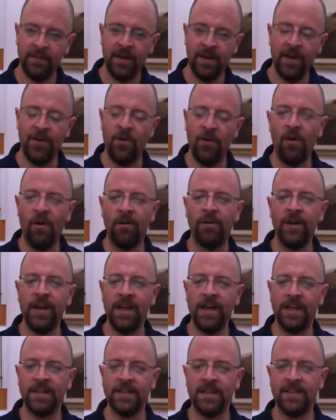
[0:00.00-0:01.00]
an already
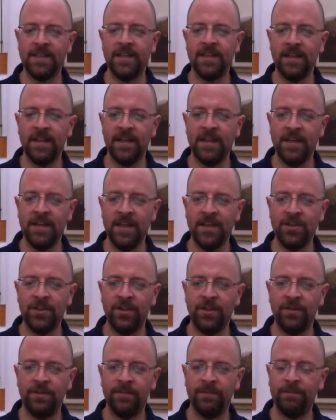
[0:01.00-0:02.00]
existing
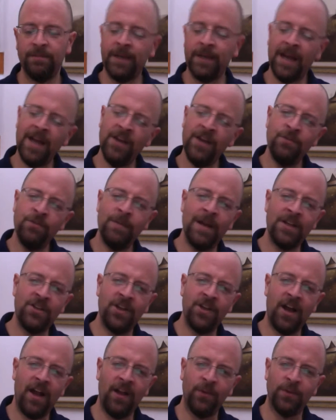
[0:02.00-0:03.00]
condition, but I knew my
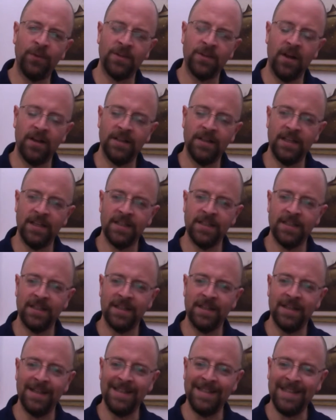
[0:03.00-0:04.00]
child was autistic
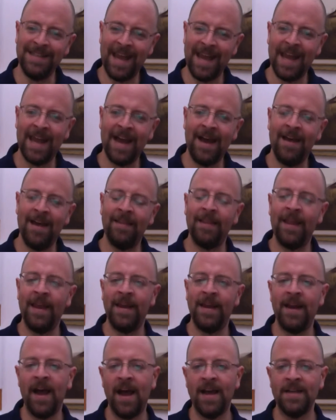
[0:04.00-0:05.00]
the day I
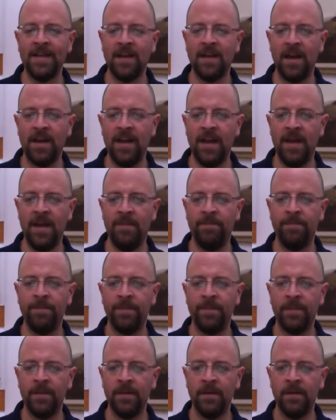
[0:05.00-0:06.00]
laid eyes on him.
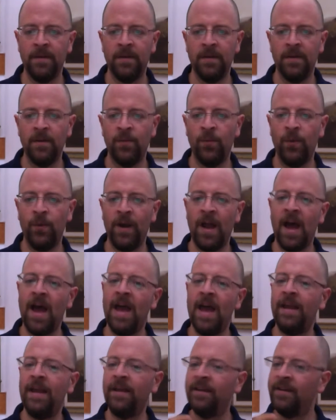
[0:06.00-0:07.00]
When
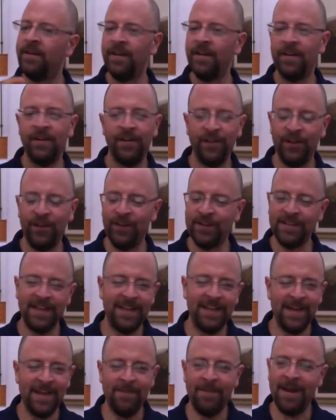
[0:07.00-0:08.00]
I looked at
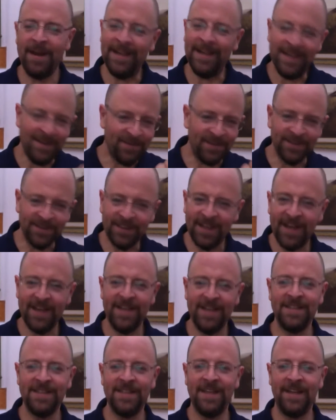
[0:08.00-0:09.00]
him, I nibbled on
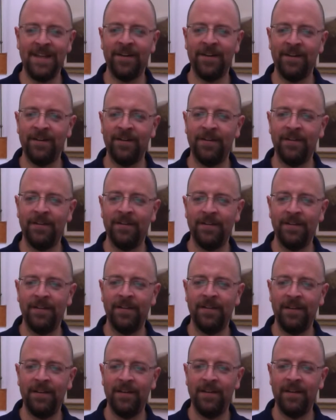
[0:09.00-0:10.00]
his ear
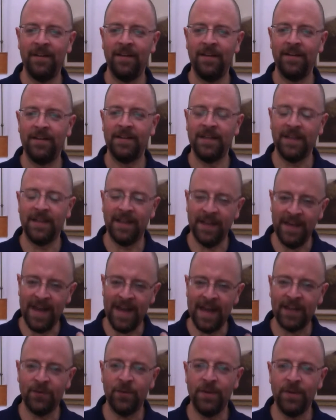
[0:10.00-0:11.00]
to
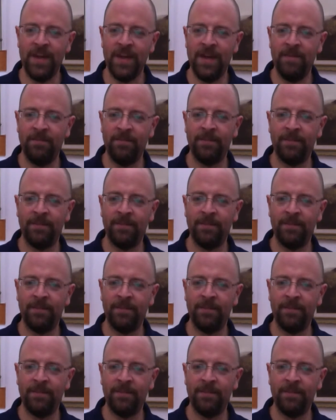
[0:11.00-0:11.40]
connect with him,